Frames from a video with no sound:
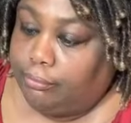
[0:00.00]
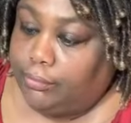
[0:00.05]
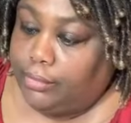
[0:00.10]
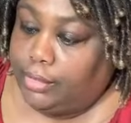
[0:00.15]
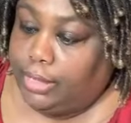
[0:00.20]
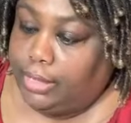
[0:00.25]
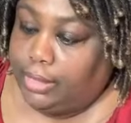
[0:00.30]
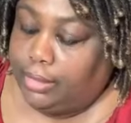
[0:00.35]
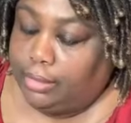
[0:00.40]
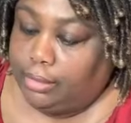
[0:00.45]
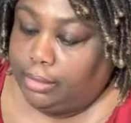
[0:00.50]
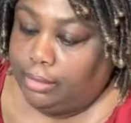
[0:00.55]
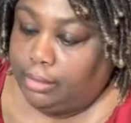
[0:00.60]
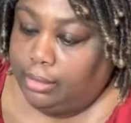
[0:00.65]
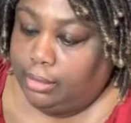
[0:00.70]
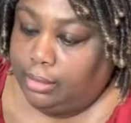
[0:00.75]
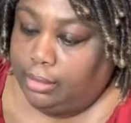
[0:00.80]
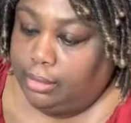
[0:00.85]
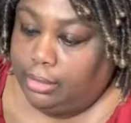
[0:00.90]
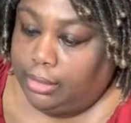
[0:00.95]
Yeah.
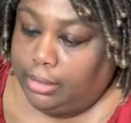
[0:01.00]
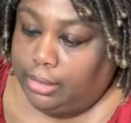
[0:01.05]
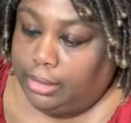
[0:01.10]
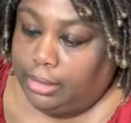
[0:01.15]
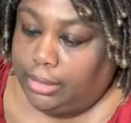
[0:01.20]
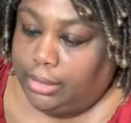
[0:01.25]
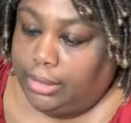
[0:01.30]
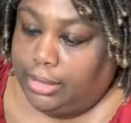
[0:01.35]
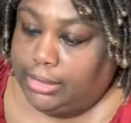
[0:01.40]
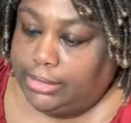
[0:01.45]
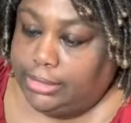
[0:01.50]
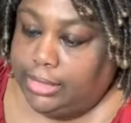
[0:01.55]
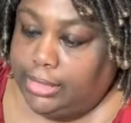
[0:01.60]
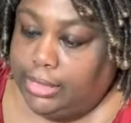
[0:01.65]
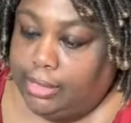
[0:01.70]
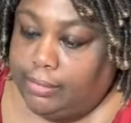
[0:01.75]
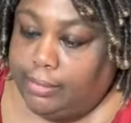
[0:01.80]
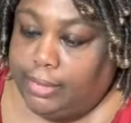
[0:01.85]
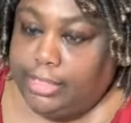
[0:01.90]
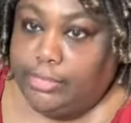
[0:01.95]
And I see it
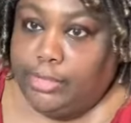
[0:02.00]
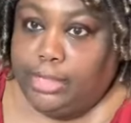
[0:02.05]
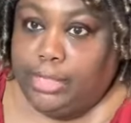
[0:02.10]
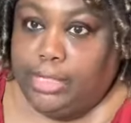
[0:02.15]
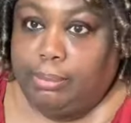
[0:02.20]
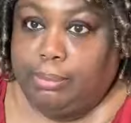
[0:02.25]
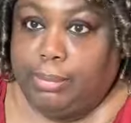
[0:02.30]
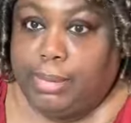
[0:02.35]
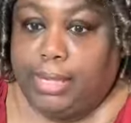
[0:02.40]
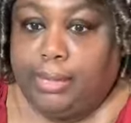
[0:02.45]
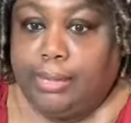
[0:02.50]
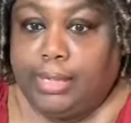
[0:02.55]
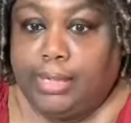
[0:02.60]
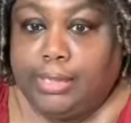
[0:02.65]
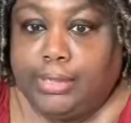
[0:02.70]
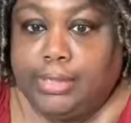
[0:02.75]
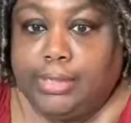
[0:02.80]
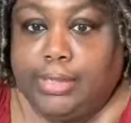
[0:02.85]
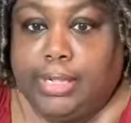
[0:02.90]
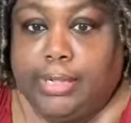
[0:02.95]
already trying to come out. Y'all
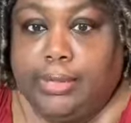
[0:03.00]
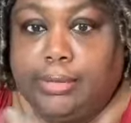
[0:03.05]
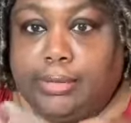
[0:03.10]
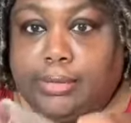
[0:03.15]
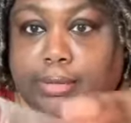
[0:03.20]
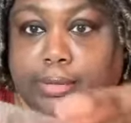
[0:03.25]
see that?